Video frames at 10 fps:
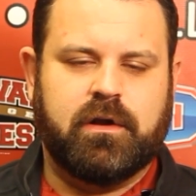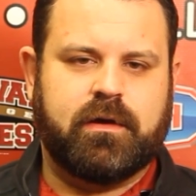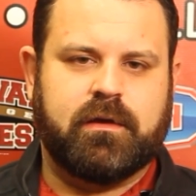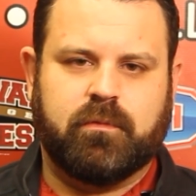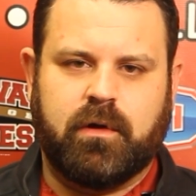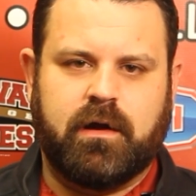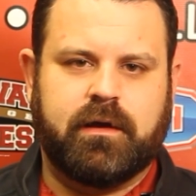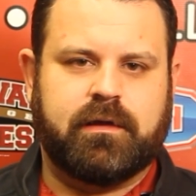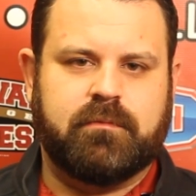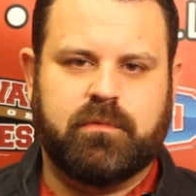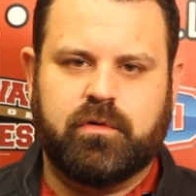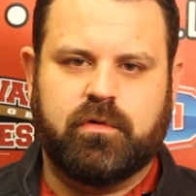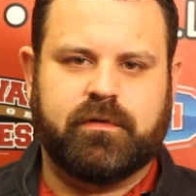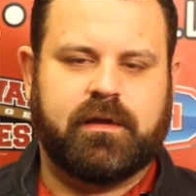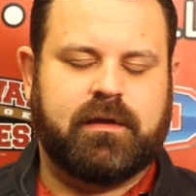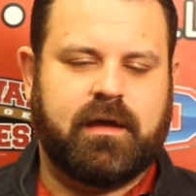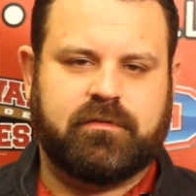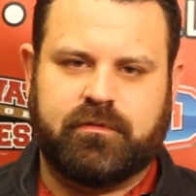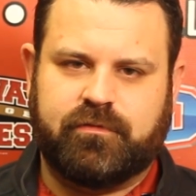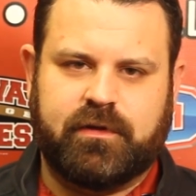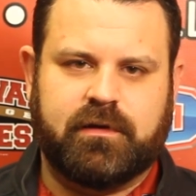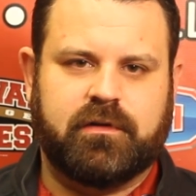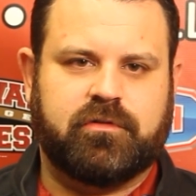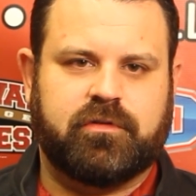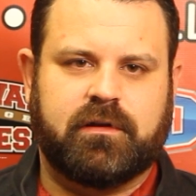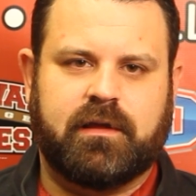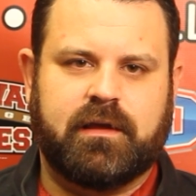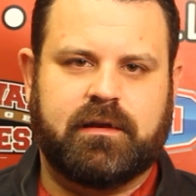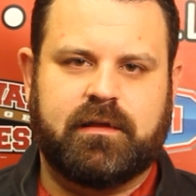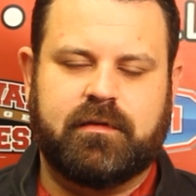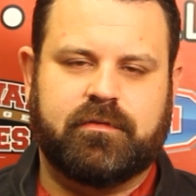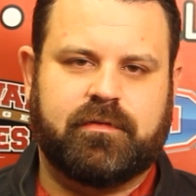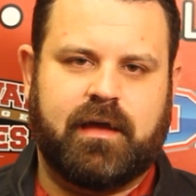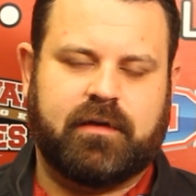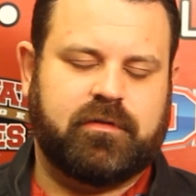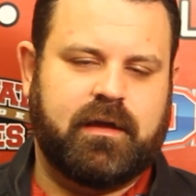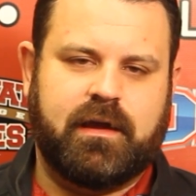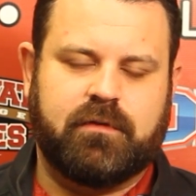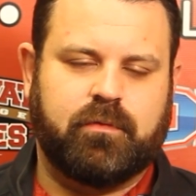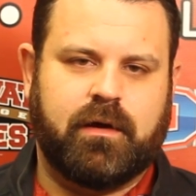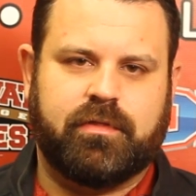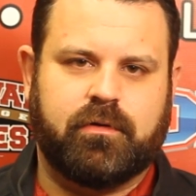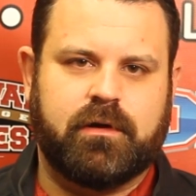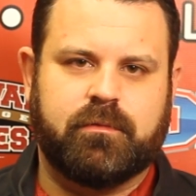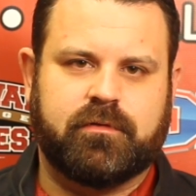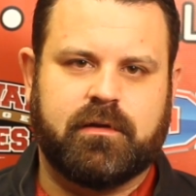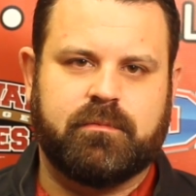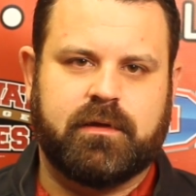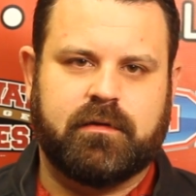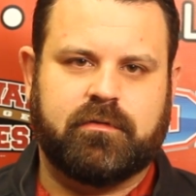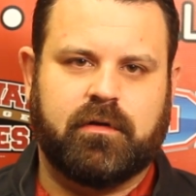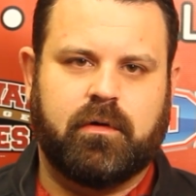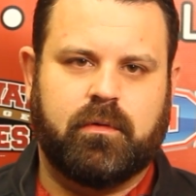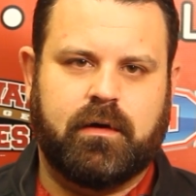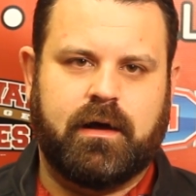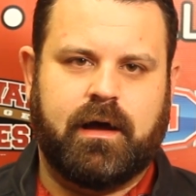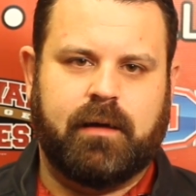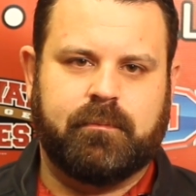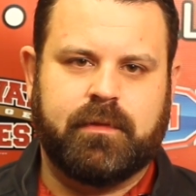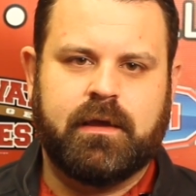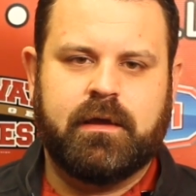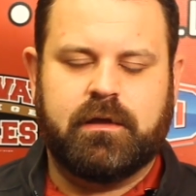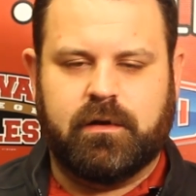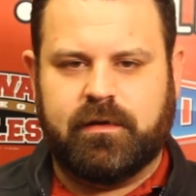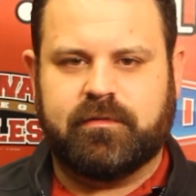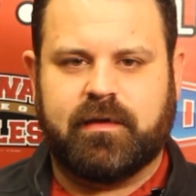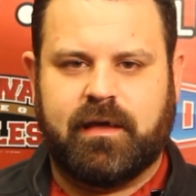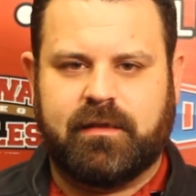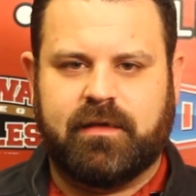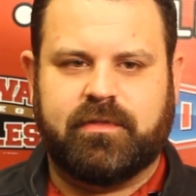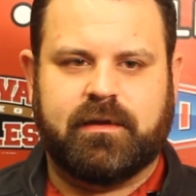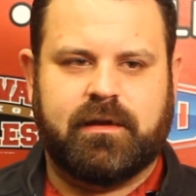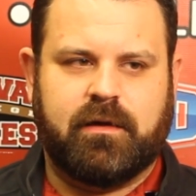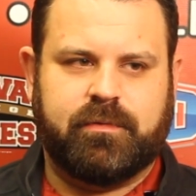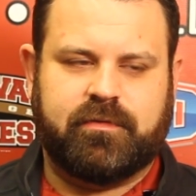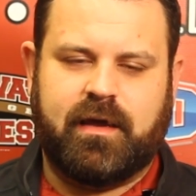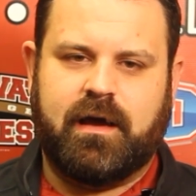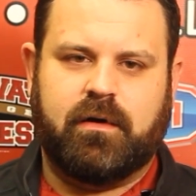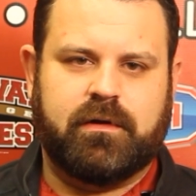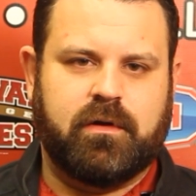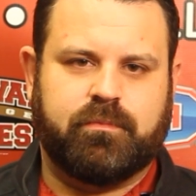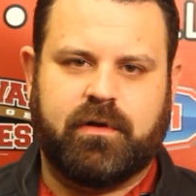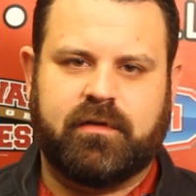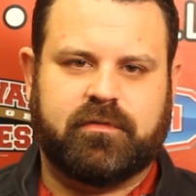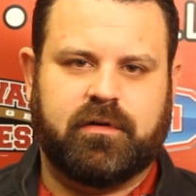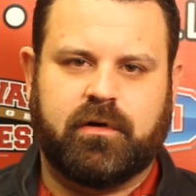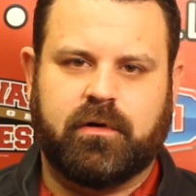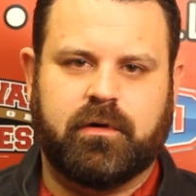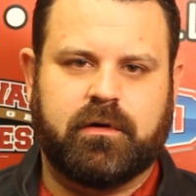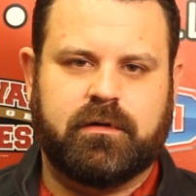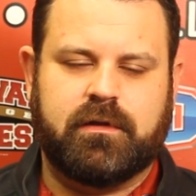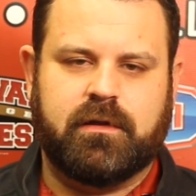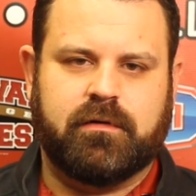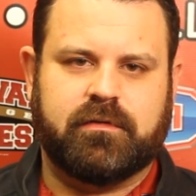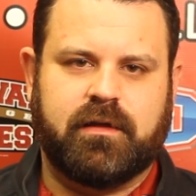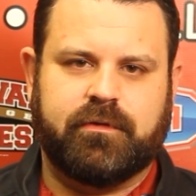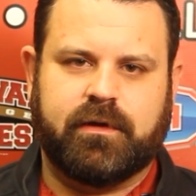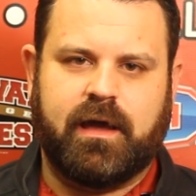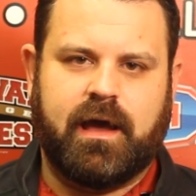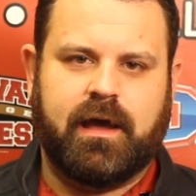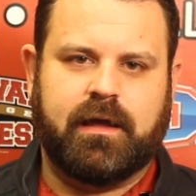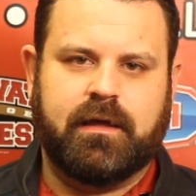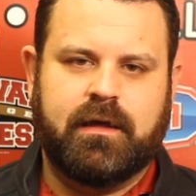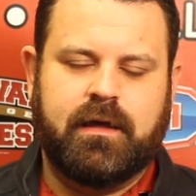can run and can move and can catch and finish, and he's actually ahead of where I thought he was going to be. So he's a guy that I think could help us out. Preston Hearn is another guy